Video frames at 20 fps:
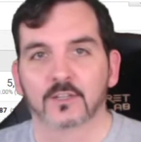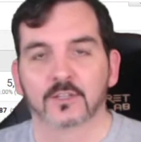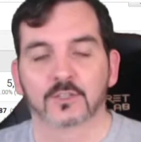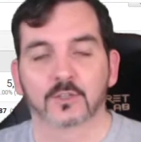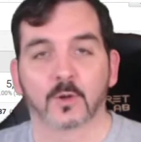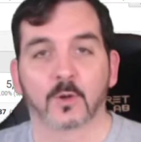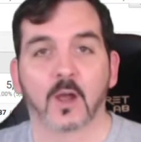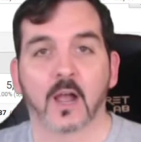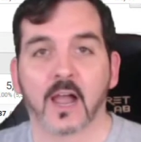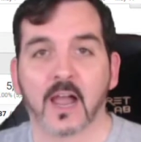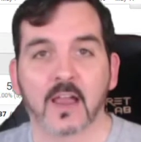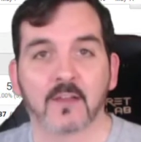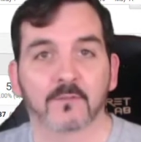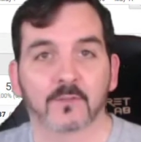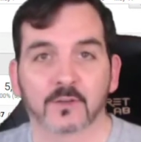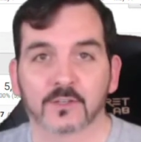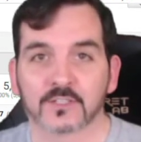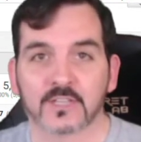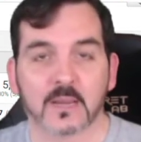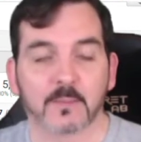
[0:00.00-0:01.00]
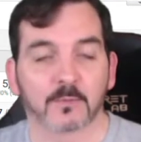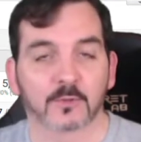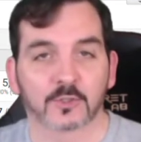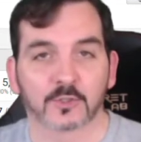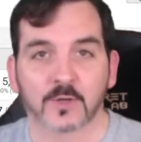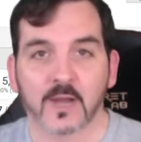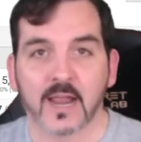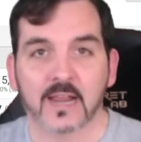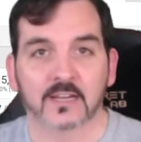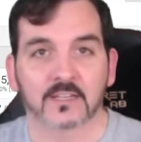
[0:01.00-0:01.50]
So I, for example,
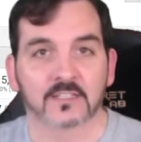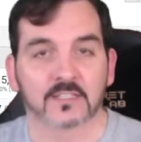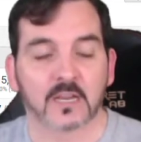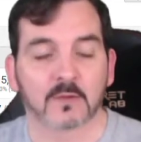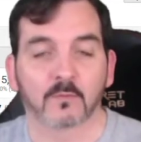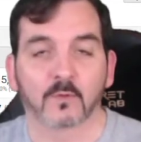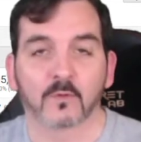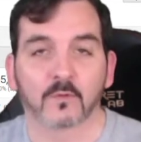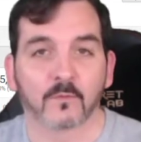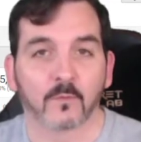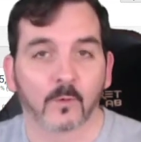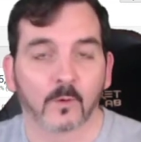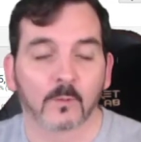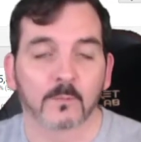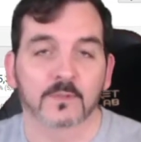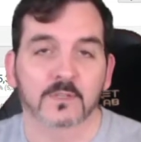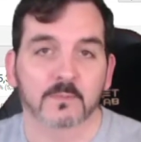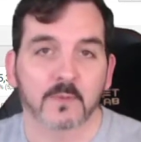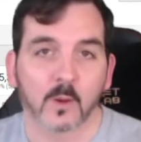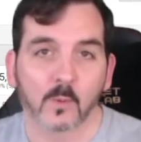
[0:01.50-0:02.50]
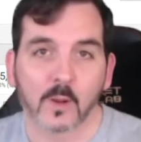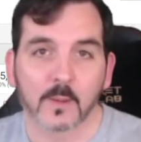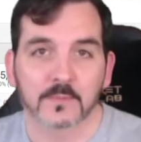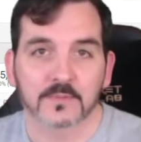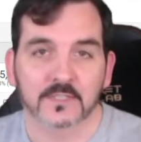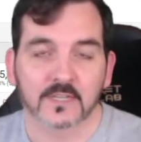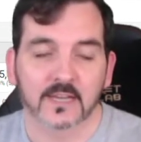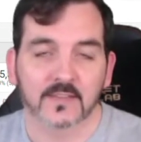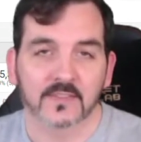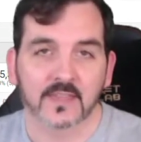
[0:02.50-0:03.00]
track several forms on my
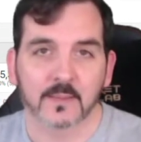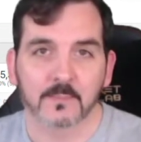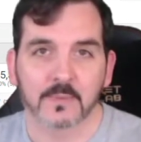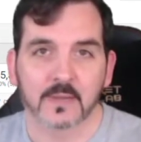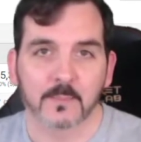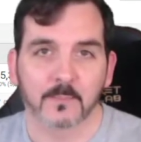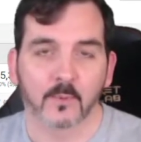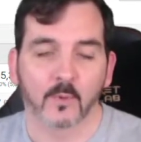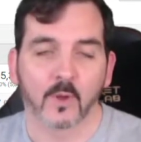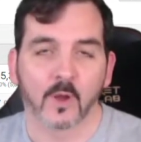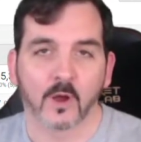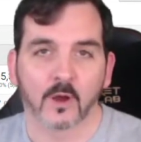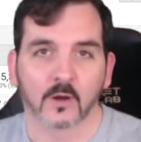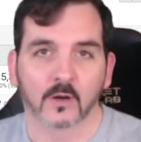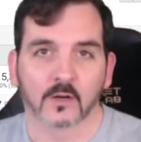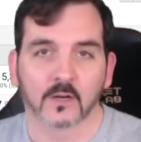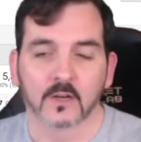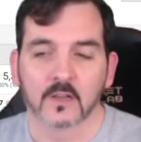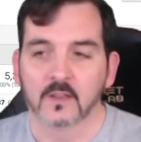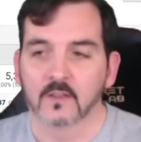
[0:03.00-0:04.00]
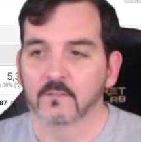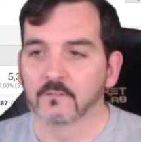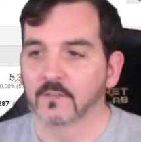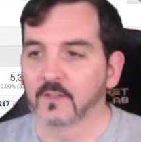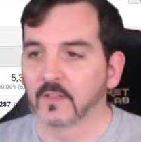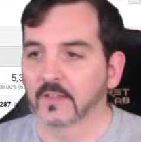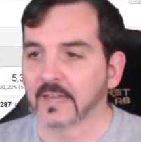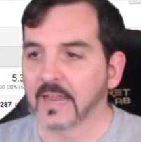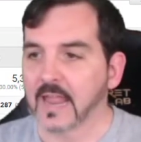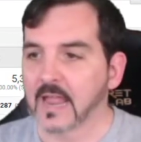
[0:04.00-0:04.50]
website that people are
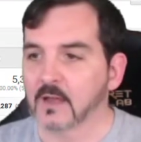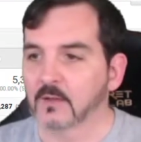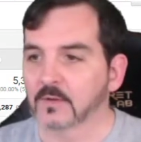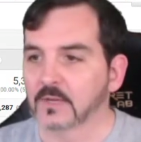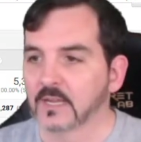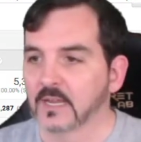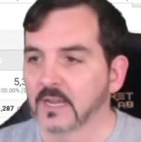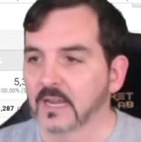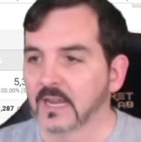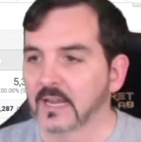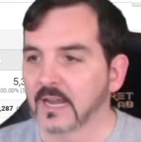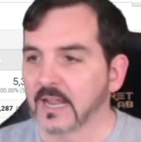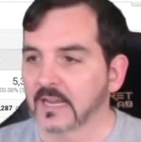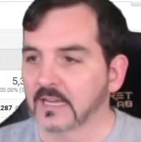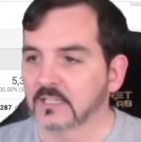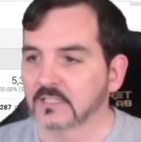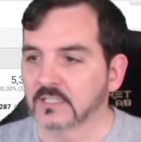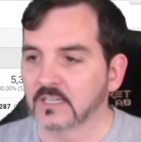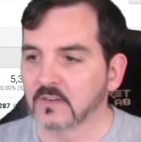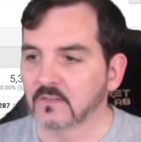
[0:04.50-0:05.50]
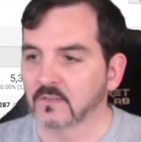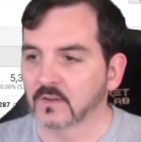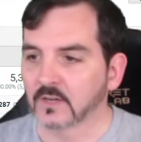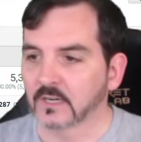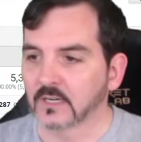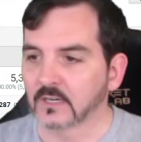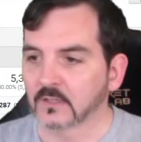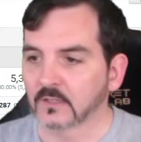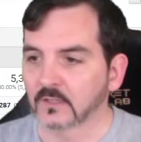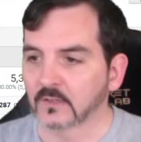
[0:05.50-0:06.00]
filling out, and I can see
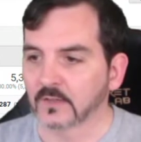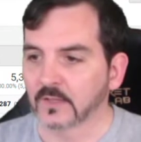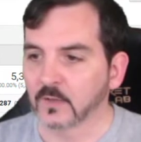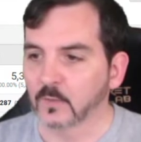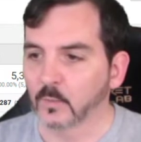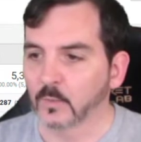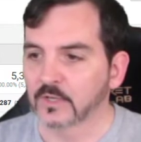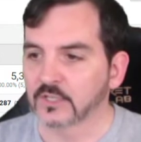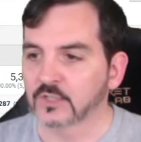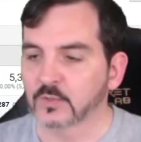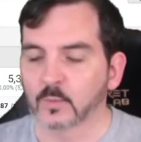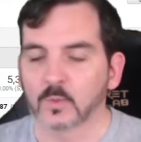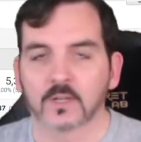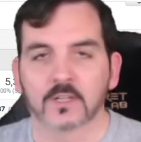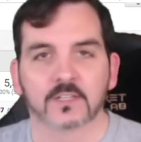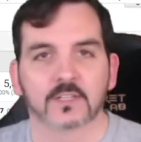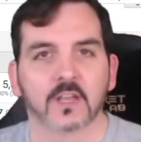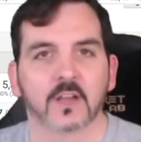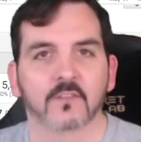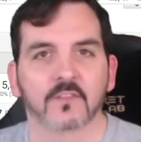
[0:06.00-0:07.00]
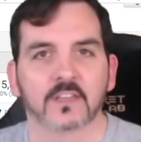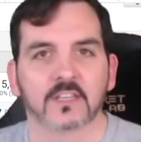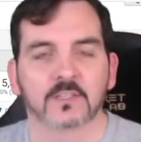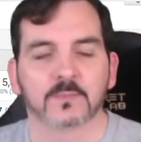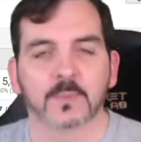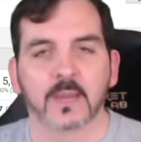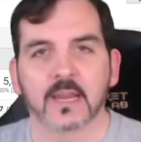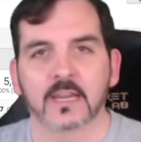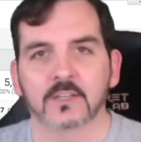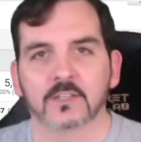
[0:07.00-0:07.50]
very clearly which one of
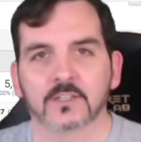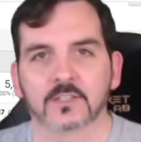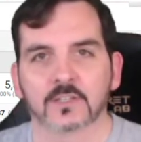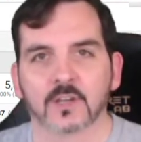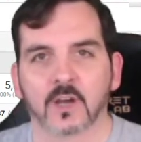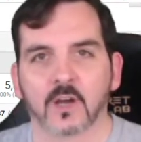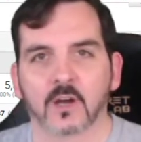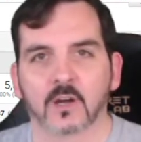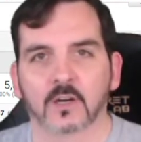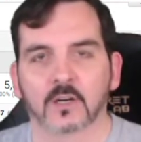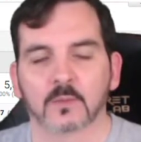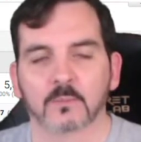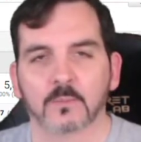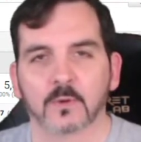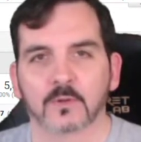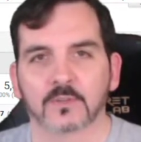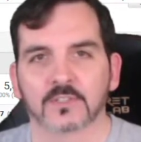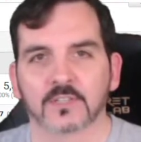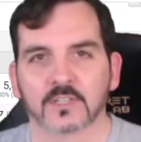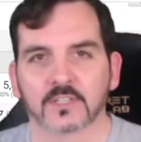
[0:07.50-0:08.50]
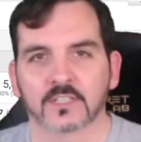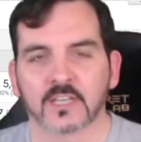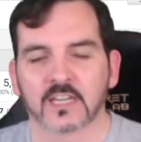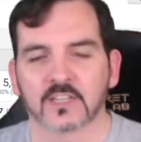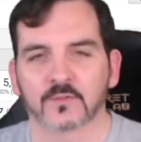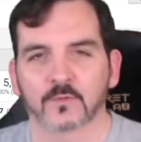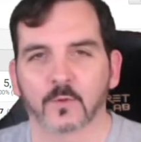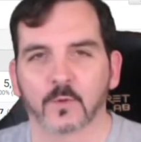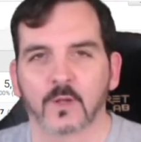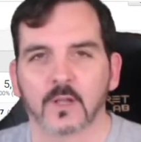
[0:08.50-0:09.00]
these pages are most
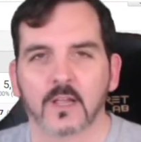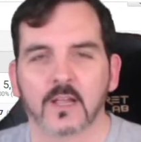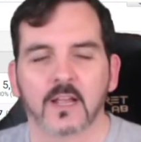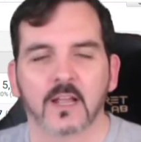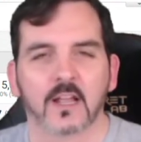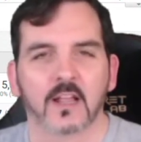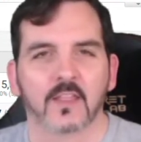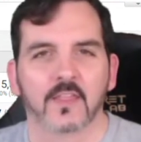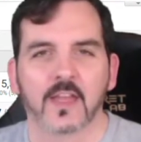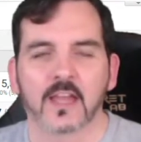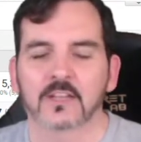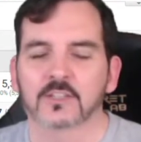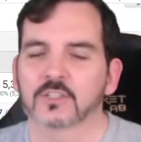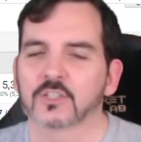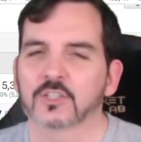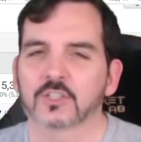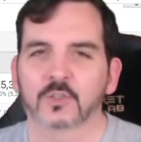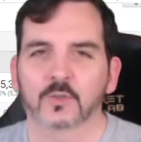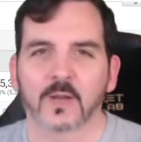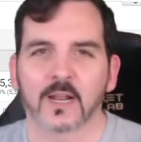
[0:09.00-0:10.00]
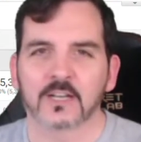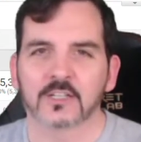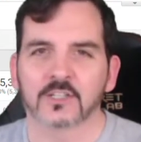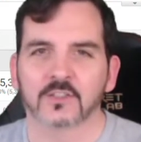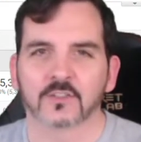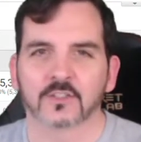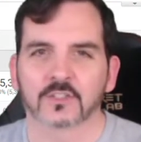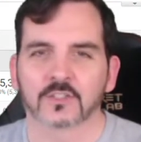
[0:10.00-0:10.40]
successful. That's just scratching the